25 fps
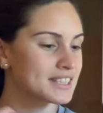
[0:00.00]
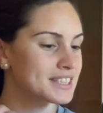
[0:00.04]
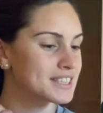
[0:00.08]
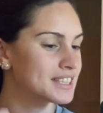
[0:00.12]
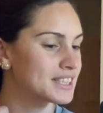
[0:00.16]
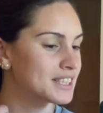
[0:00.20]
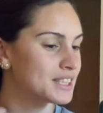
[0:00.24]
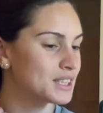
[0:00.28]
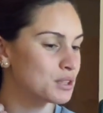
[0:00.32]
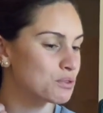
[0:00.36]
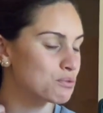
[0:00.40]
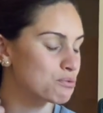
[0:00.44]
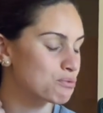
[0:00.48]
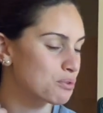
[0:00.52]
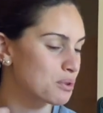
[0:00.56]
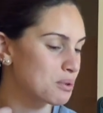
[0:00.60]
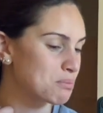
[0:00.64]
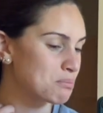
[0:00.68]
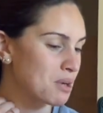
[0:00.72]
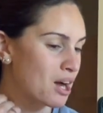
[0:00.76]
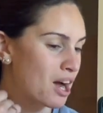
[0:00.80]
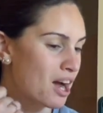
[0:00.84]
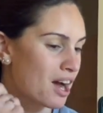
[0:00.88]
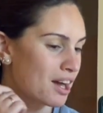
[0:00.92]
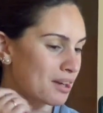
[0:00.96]
tea from
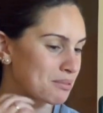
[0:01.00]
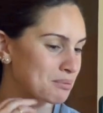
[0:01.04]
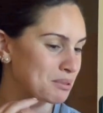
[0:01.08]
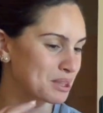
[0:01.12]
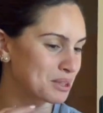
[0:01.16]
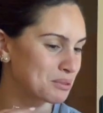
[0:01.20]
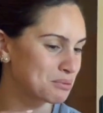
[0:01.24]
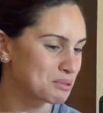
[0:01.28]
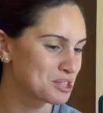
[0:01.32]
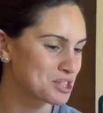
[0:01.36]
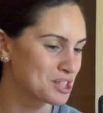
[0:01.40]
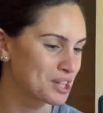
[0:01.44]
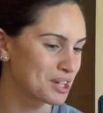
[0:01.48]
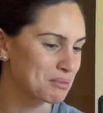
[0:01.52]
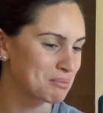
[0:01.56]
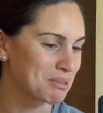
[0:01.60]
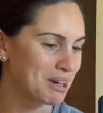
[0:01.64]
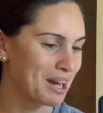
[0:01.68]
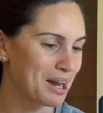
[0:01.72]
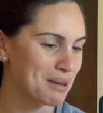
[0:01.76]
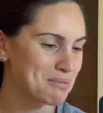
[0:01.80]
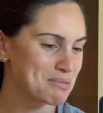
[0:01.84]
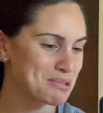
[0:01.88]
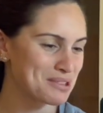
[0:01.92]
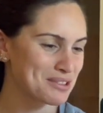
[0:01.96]
Hubby, which are my
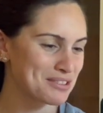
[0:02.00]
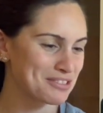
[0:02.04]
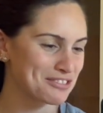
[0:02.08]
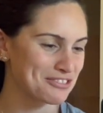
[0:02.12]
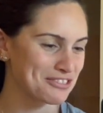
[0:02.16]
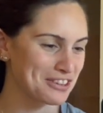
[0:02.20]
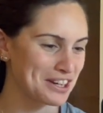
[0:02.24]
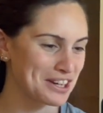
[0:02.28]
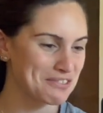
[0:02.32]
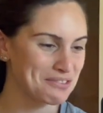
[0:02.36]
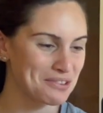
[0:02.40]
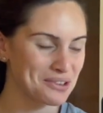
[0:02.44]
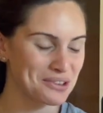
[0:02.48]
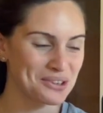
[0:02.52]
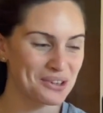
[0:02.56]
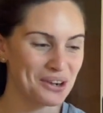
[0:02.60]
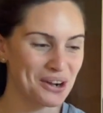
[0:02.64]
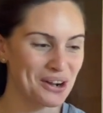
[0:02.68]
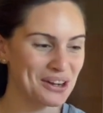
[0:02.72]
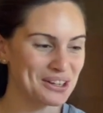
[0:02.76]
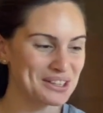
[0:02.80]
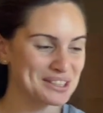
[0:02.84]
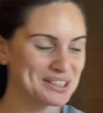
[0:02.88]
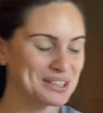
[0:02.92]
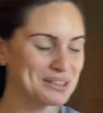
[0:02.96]
absolute fave on
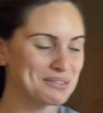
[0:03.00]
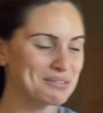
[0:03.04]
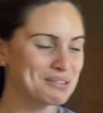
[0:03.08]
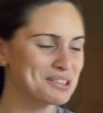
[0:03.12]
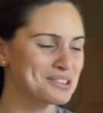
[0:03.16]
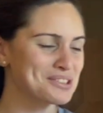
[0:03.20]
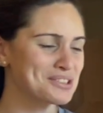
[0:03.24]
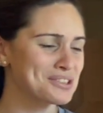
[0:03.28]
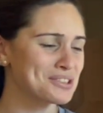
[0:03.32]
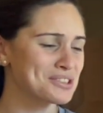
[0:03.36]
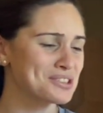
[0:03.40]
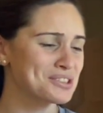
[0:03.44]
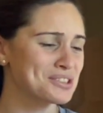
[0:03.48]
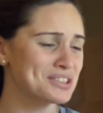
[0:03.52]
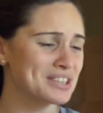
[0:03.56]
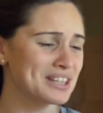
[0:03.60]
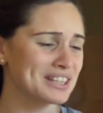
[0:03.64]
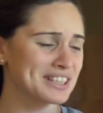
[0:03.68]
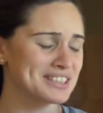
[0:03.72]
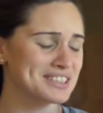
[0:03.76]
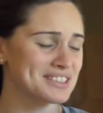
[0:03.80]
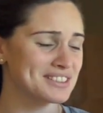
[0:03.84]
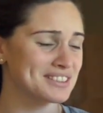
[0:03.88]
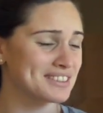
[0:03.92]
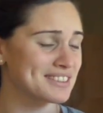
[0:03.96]
holiday because they're just
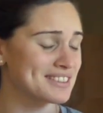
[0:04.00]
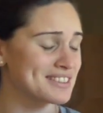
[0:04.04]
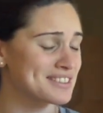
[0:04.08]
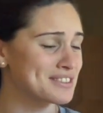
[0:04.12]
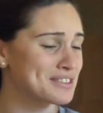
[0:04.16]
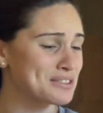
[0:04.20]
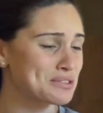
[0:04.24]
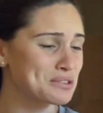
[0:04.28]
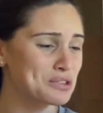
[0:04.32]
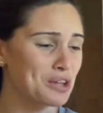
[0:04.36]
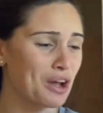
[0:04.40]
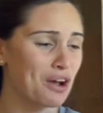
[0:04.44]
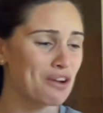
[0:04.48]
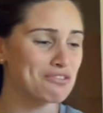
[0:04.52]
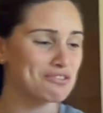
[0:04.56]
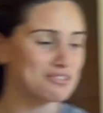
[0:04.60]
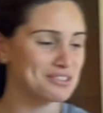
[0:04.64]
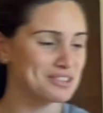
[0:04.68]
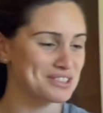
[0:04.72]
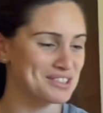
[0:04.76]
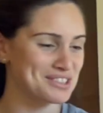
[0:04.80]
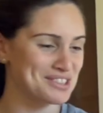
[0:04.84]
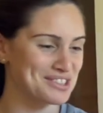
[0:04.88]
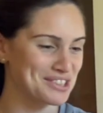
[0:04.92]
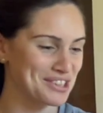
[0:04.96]
like the
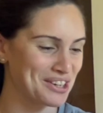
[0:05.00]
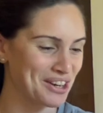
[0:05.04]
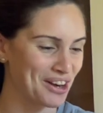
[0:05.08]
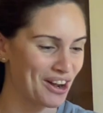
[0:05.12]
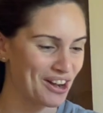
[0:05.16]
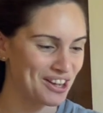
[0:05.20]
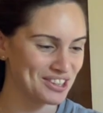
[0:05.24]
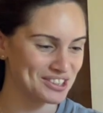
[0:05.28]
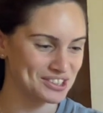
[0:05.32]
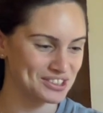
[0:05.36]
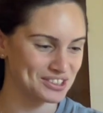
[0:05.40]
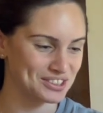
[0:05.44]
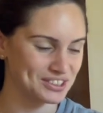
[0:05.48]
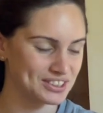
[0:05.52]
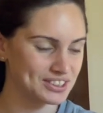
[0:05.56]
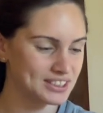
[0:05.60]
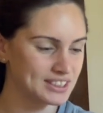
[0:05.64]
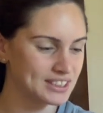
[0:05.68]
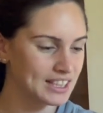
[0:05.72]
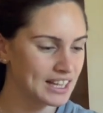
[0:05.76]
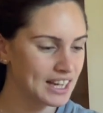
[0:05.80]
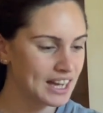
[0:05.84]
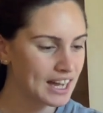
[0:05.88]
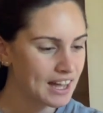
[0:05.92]
softest cotton.